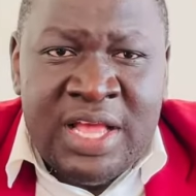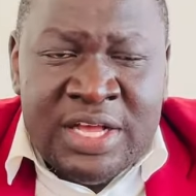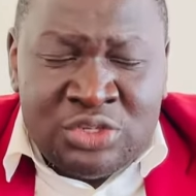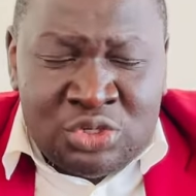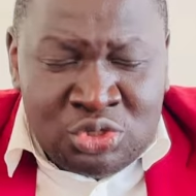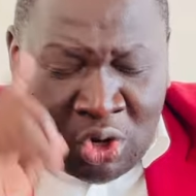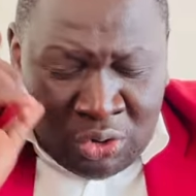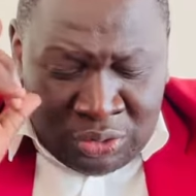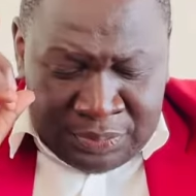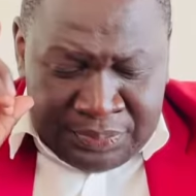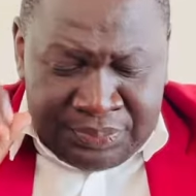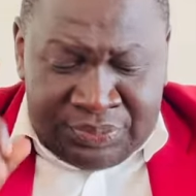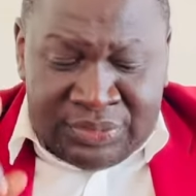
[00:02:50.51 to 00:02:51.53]
So
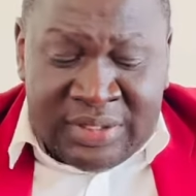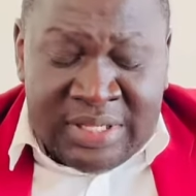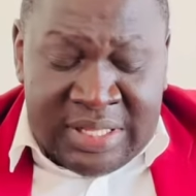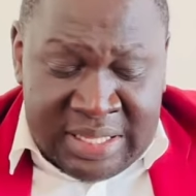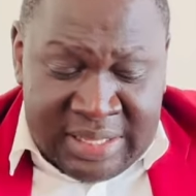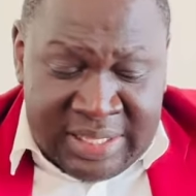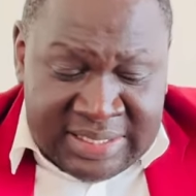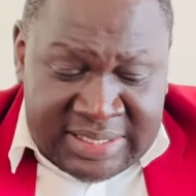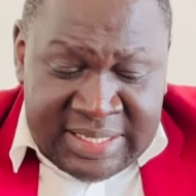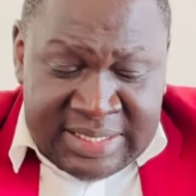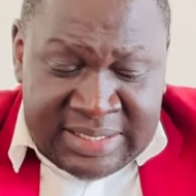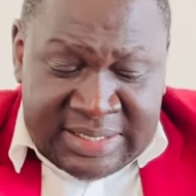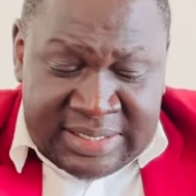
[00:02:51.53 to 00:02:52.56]
this
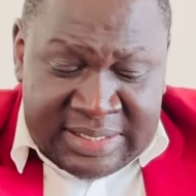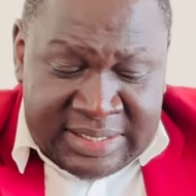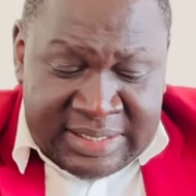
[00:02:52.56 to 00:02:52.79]
is